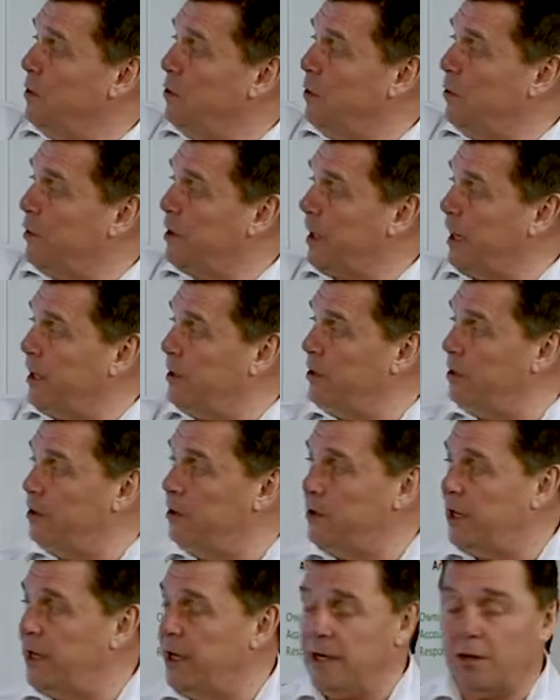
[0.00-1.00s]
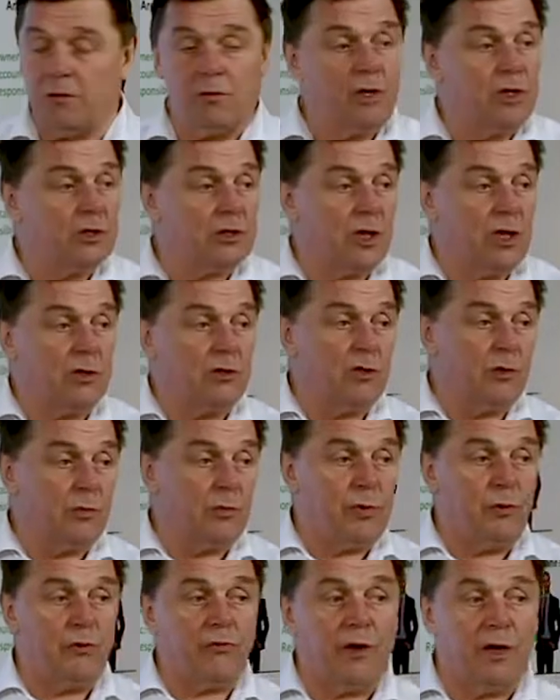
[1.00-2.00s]
what we can do now is go to the
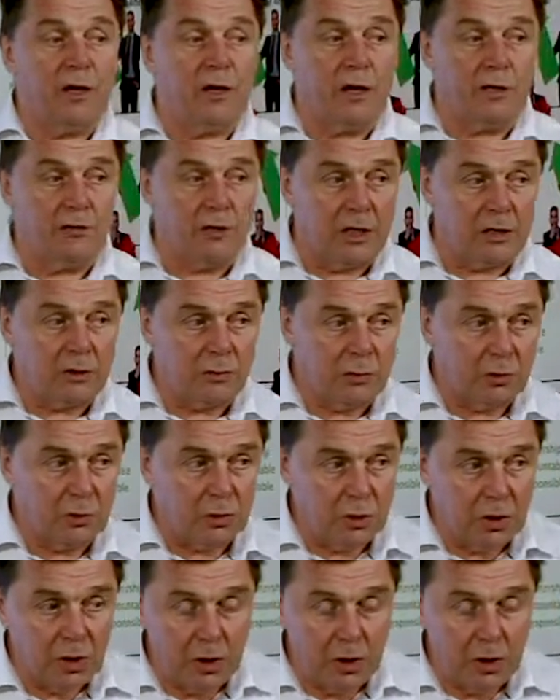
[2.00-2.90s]
portfolio dashboard.